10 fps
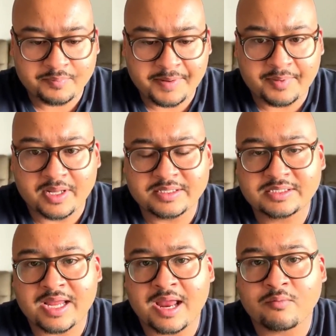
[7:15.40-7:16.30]
people
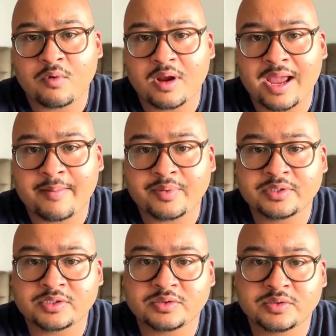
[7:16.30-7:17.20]
understand what
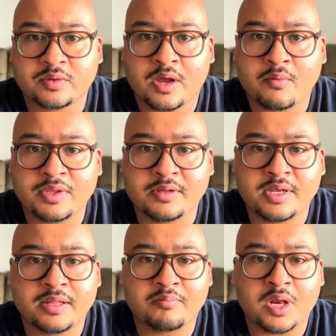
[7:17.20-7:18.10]
happens
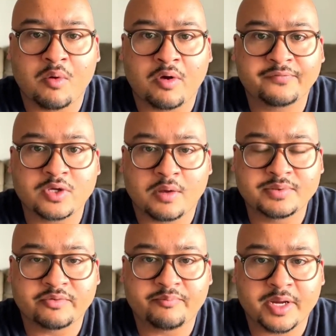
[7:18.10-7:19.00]
in the blow-off
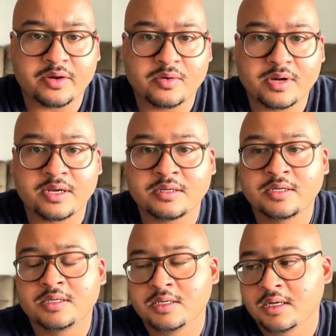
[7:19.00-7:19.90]
tops of Bitcoin
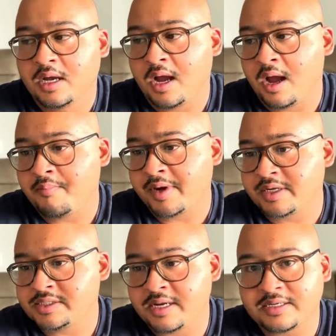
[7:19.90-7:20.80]

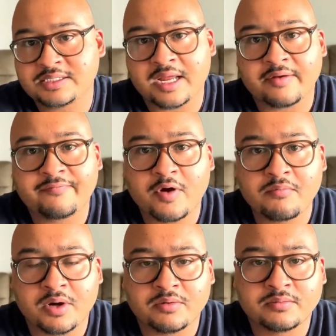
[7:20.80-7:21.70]
because they understand
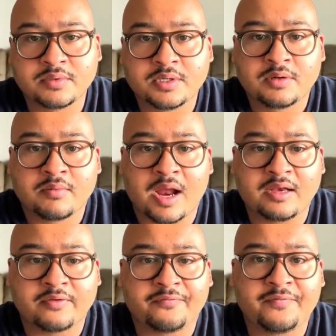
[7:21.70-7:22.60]
FOMO,
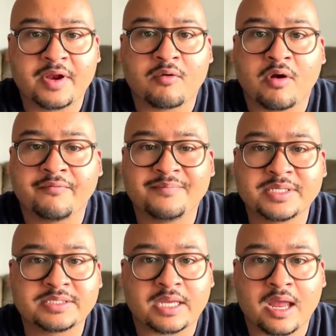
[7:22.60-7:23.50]
right? The fear of
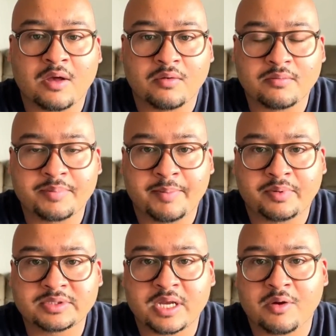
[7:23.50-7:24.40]
missing out.
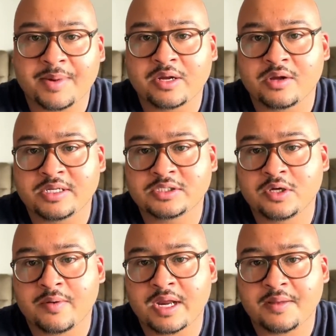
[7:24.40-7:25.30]
People say, oh my God, it's
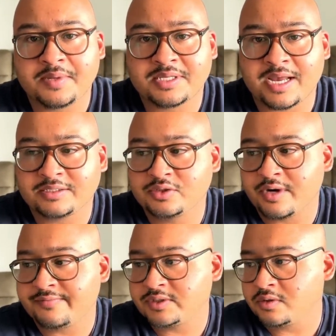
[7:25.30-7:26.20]
going up. Your taxi
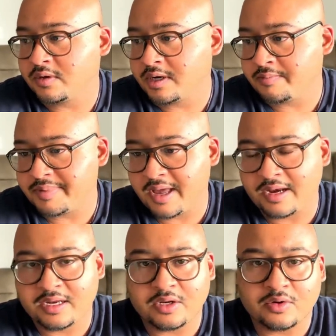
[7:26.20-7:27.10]
driver's talking
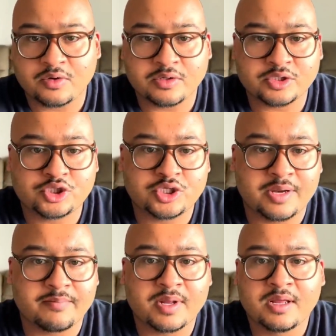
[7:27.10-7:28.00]
about it. Your
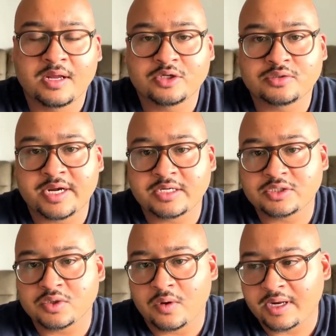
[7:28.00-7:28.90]
gym
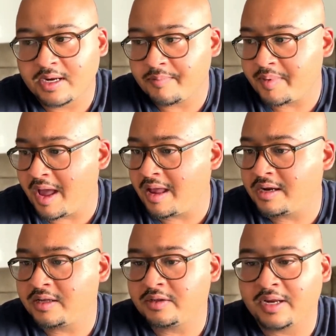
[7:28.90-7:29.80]
trainer's talking about
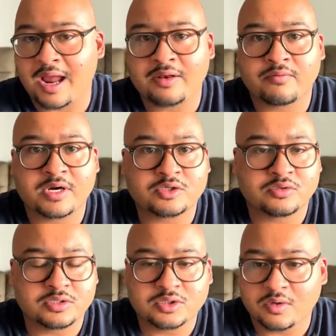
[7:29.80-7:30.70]
it. The guy at the
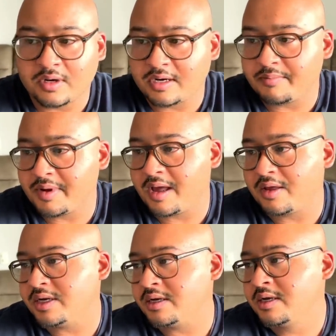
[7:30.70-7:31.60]
restaurant's talking
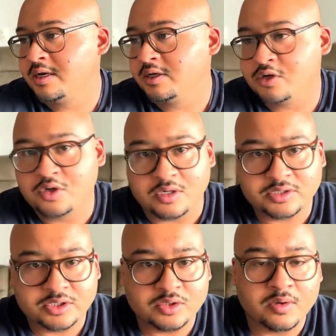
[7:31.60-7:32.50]
about it. Your
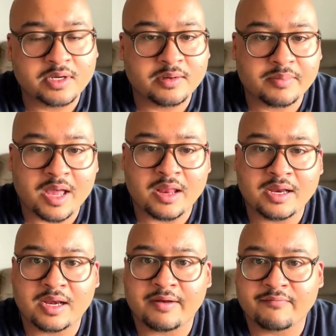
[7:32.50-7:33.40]
doctor's talking about
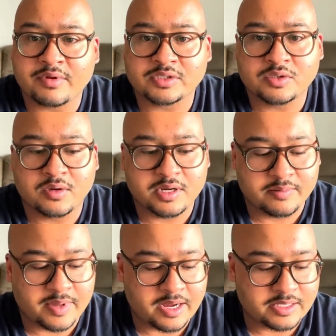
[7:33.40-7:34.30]
it. Everyone's
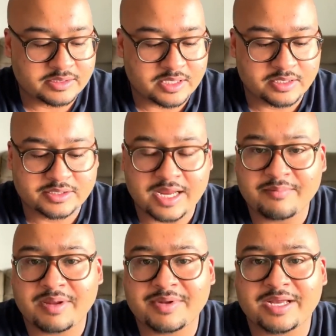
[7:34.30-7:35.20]
talking about it. And suddenly you say,
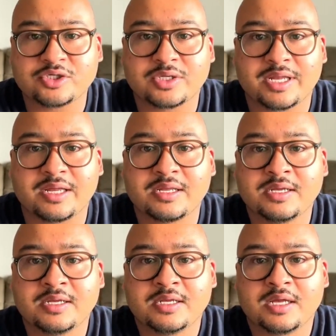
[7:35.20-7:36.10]
hey, maybe I should get
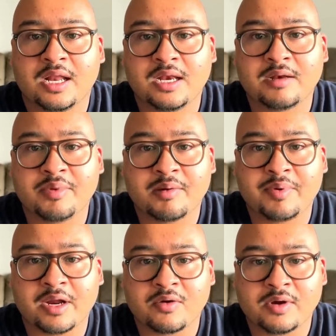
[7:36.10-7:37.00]
a little bit of
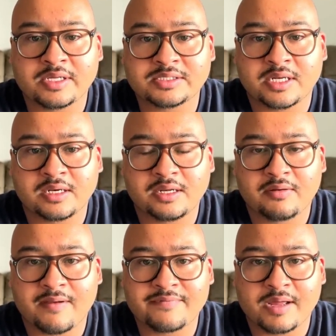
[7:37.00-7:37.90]
Bitcoin. And suddenly
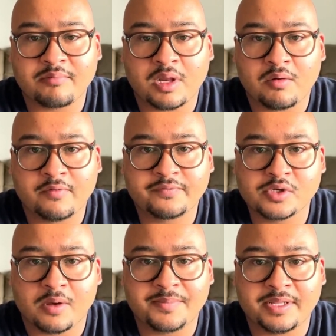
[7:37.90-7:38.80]
you have that blow-off
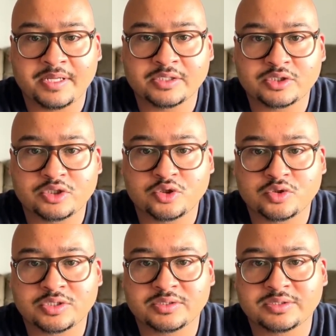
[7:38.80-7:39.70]
top that the
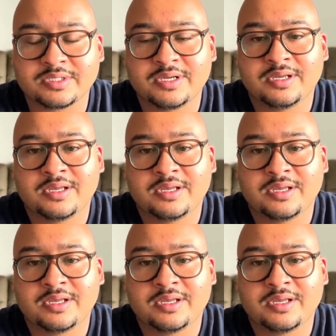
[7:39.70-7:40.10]
institutions